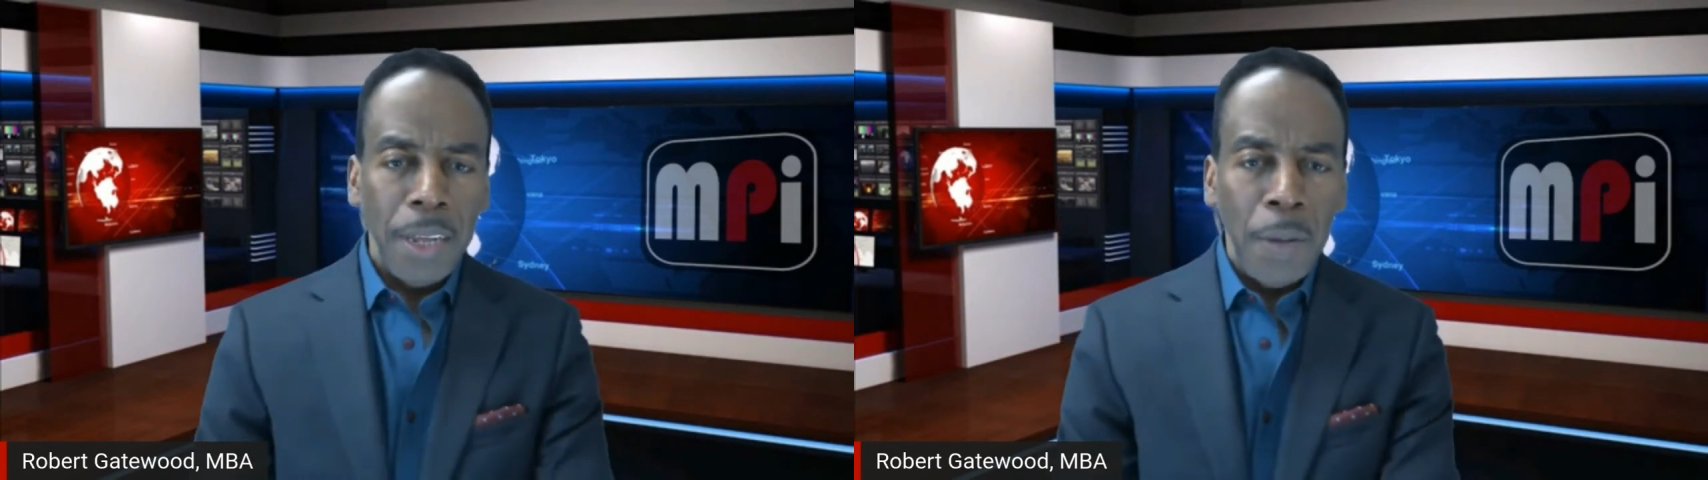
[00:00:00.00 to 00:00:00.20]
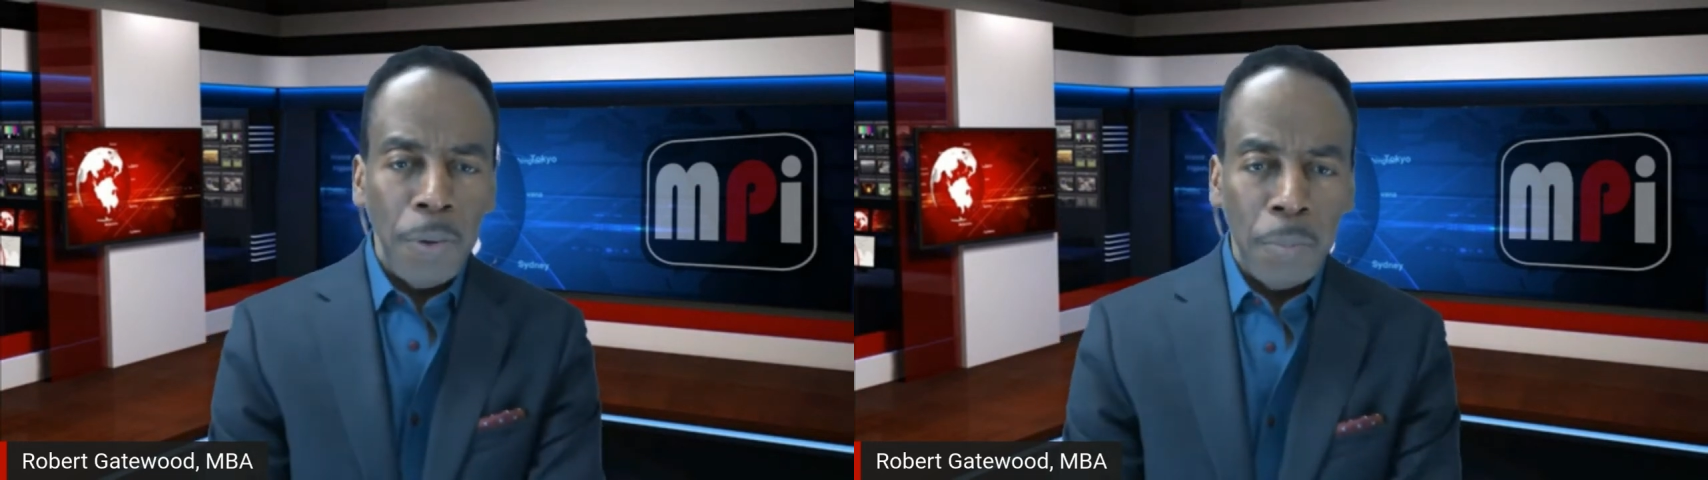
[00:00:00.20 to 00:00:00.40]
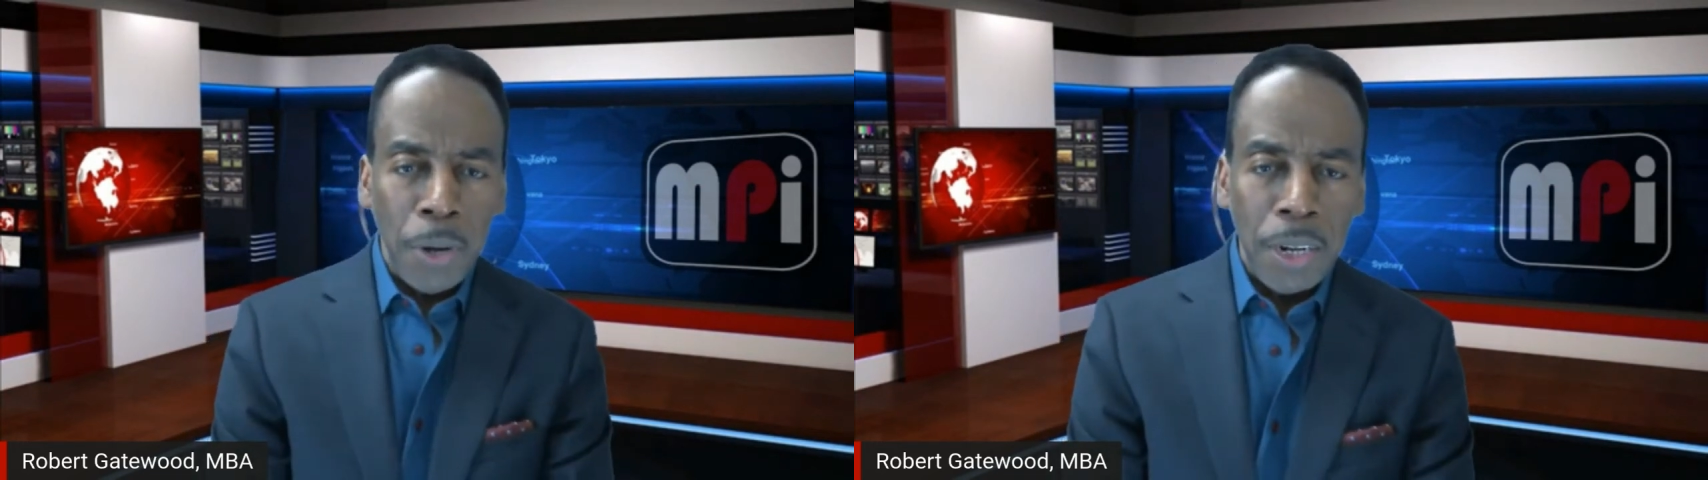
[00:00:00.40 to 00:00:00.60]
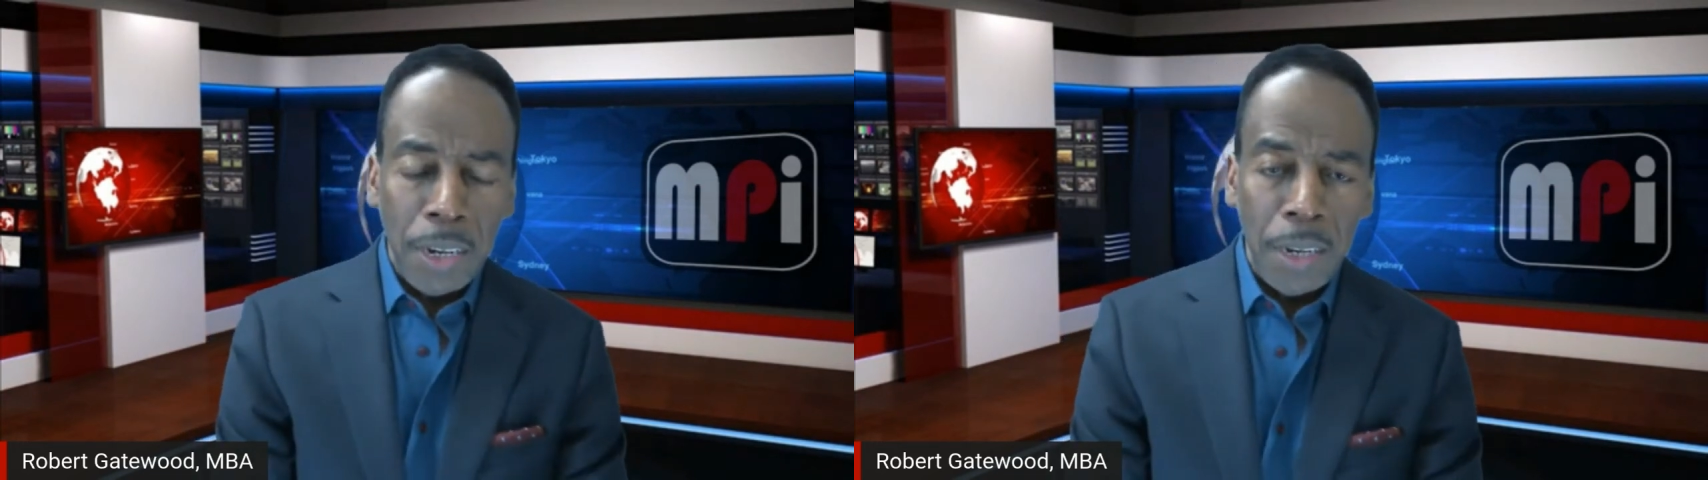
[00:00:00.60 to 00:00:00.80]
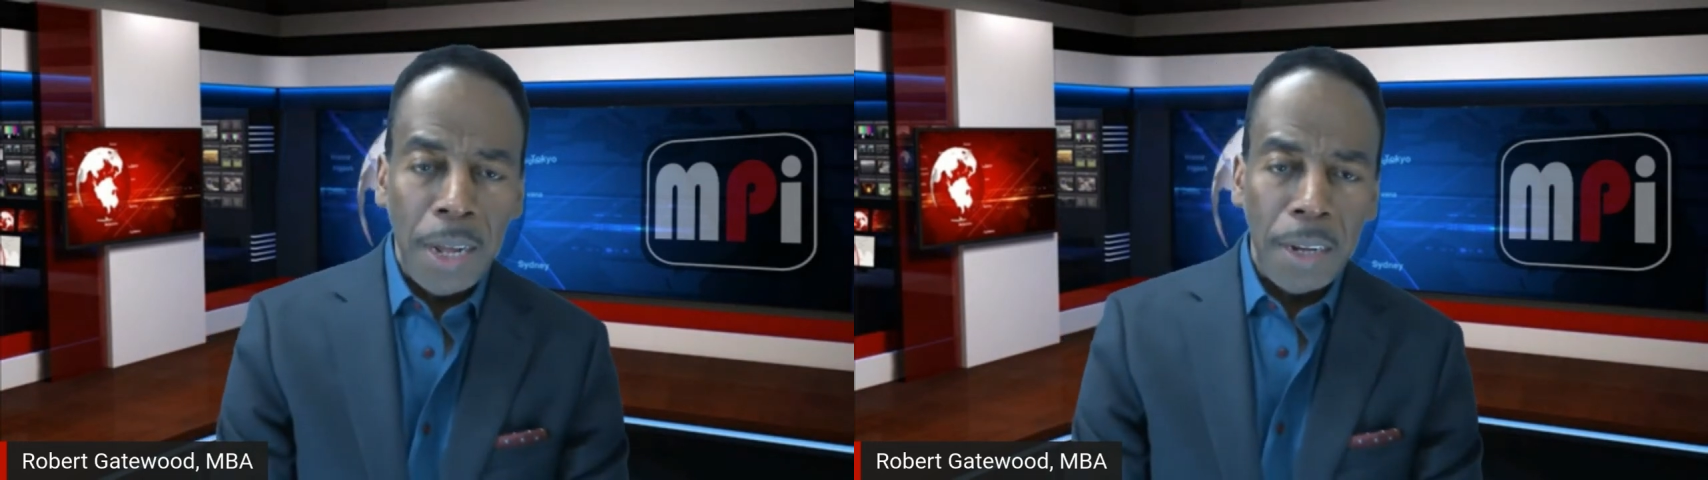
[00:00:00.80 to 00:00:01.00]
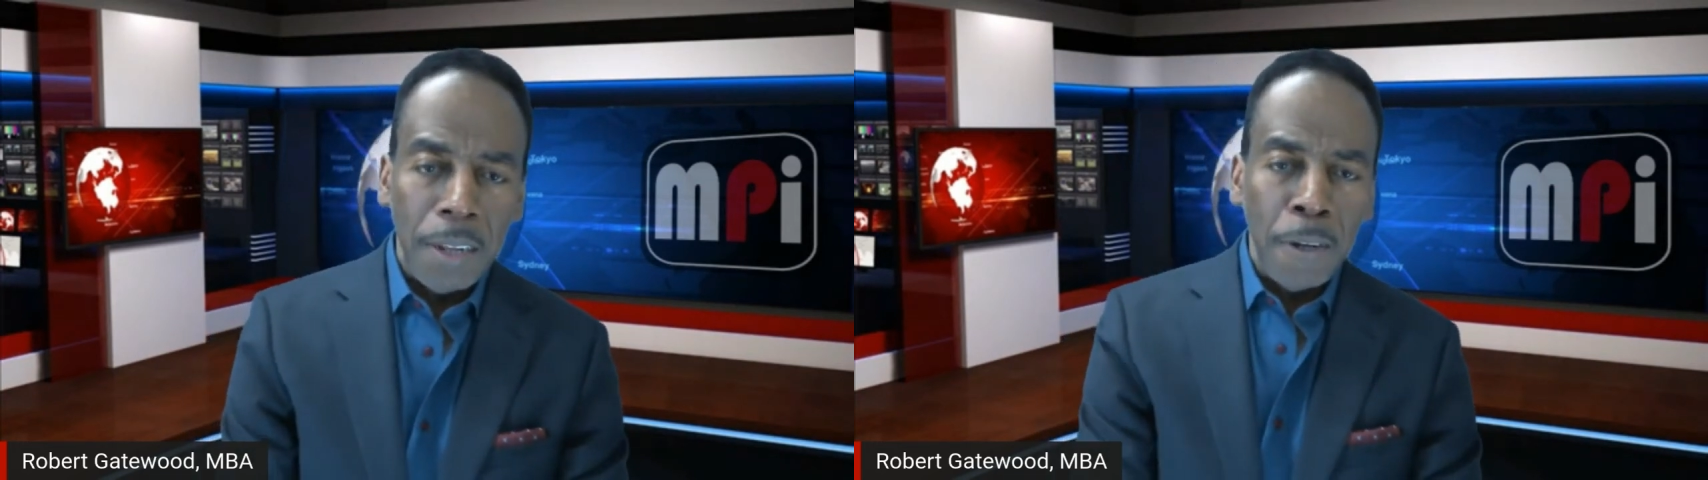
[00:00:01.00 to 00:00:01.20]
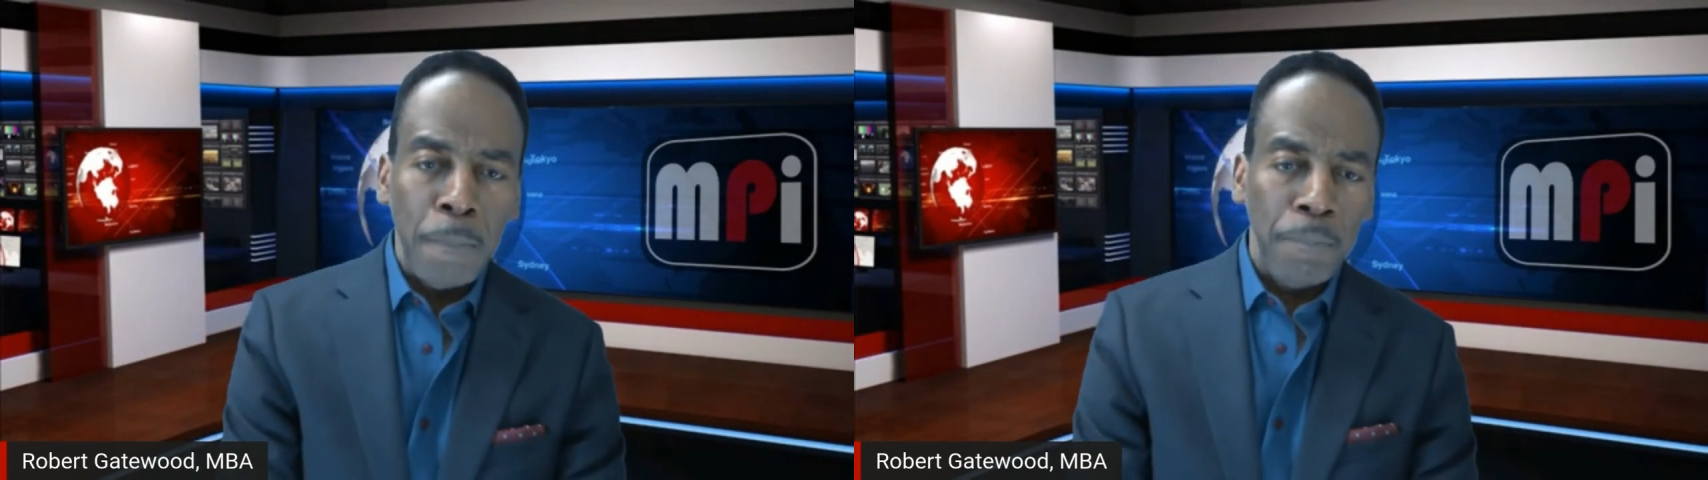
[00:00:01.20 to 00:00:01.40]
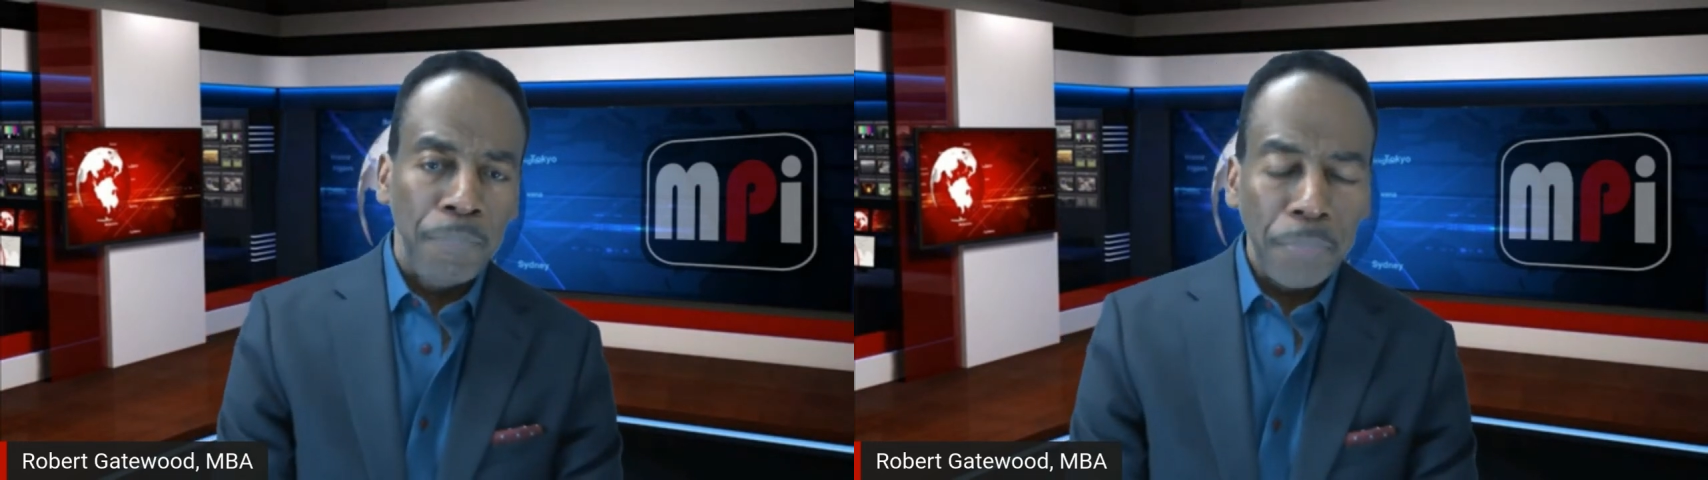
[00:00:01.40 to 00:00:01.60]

gatewoodmarketing.com.